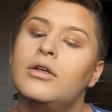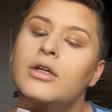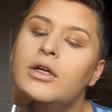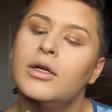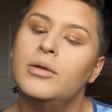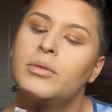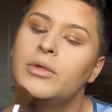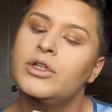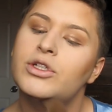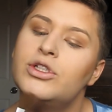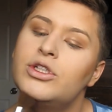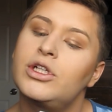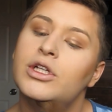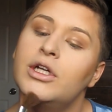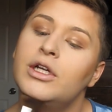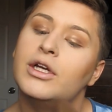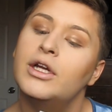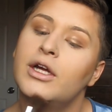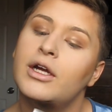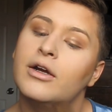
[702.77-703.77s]
at my
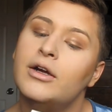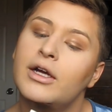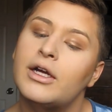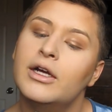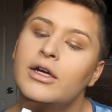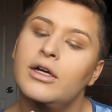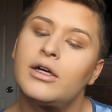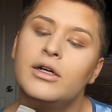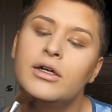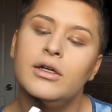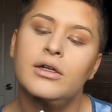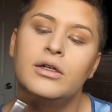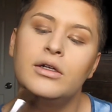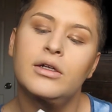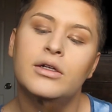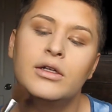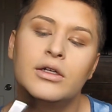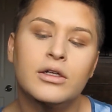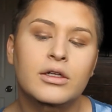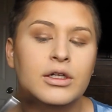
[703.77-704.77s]
chin area
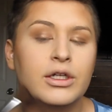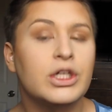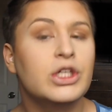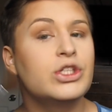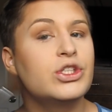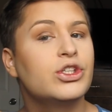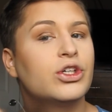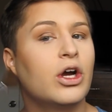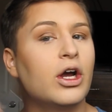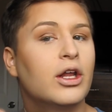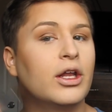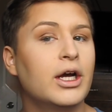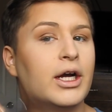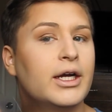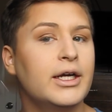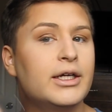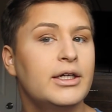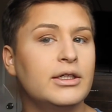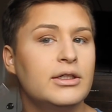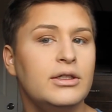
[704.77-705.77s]
and
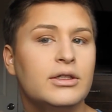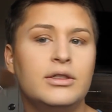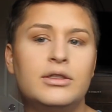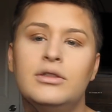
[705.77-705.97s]
jawline.